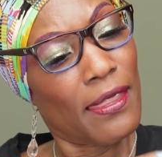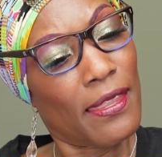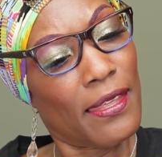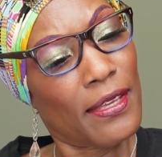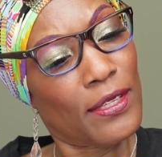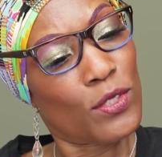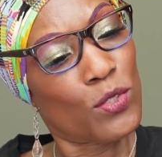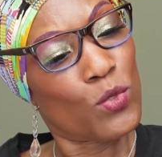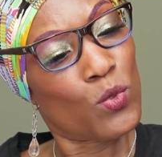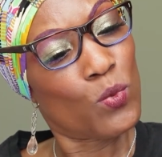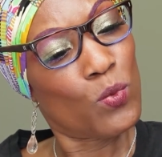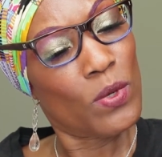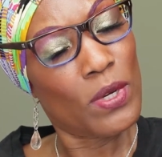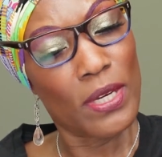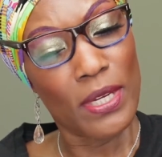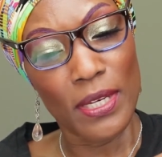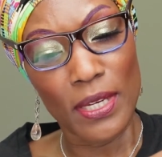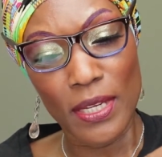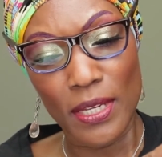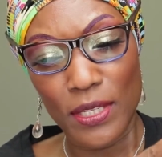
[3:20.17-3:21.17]
This
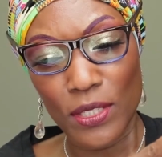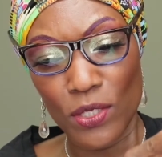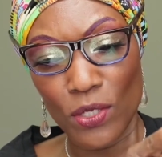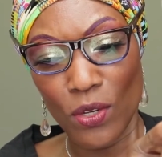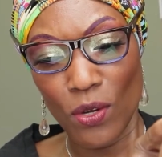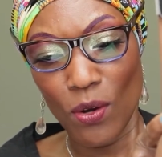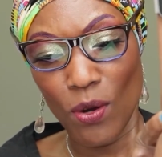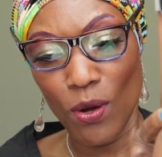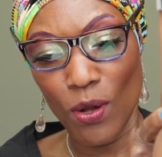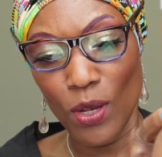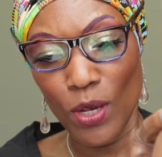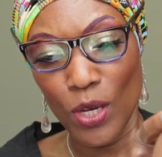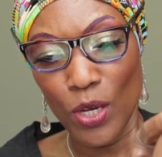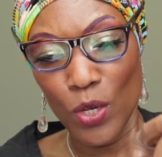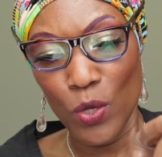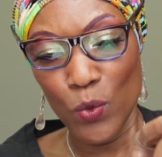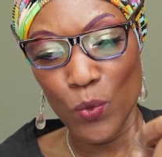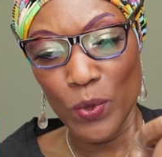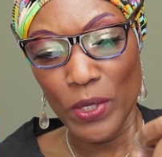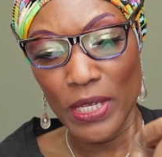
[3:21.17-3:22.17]
one is
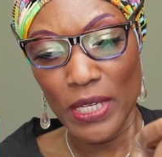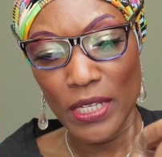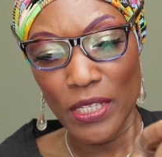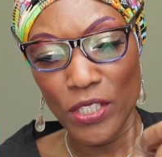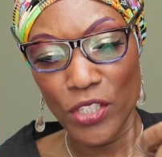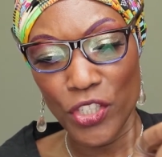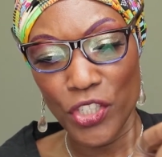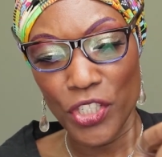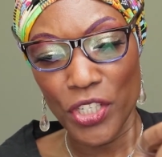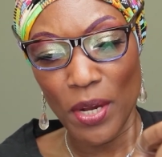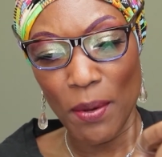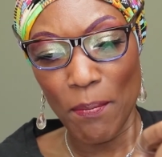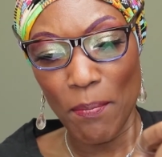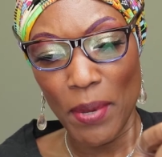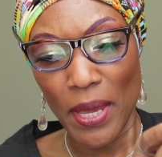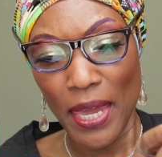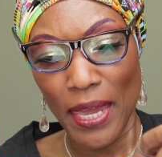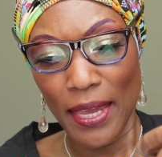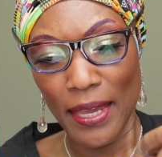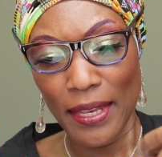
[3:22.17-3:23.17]
called Luna
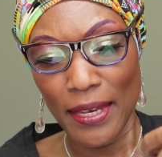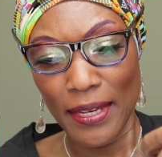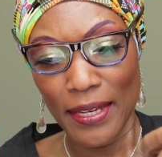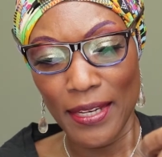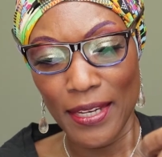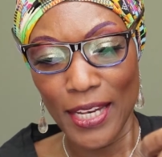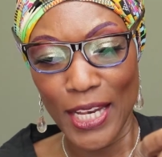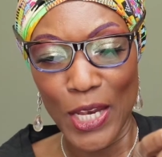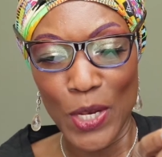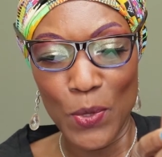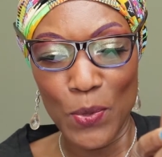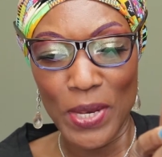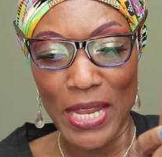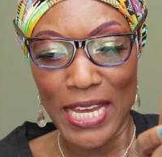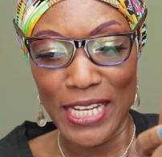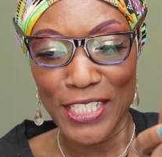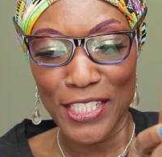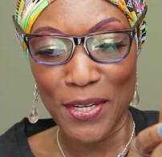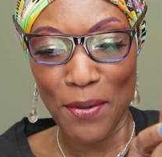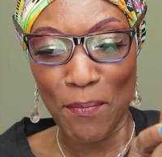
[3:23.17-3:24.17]
Champagne.
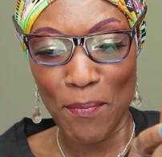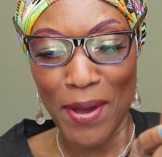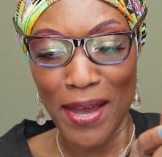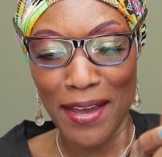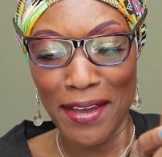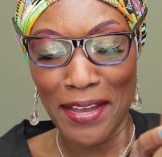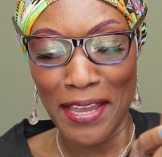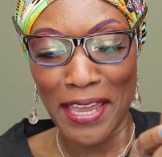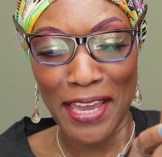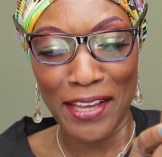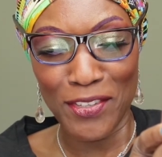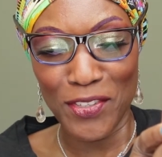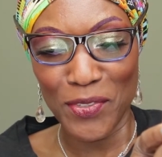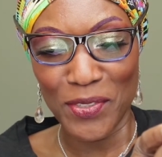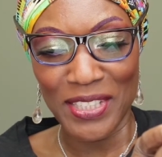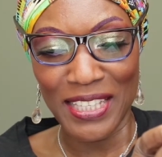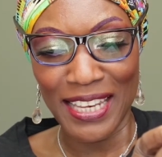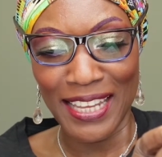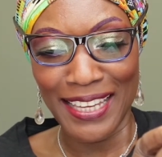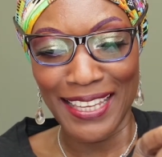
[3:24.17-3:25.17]
Luna Champagne, I
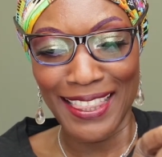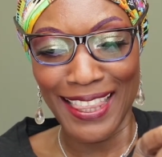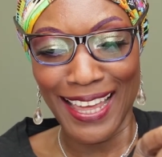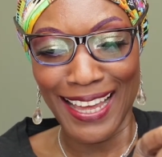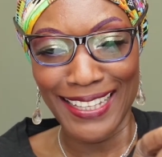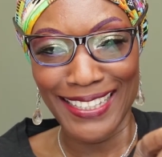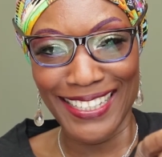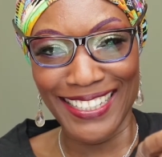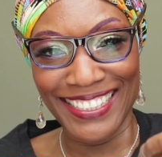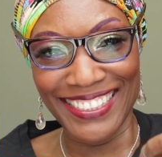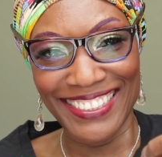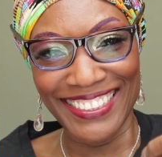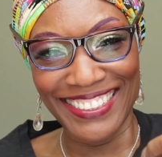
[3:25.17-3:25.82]
just like that.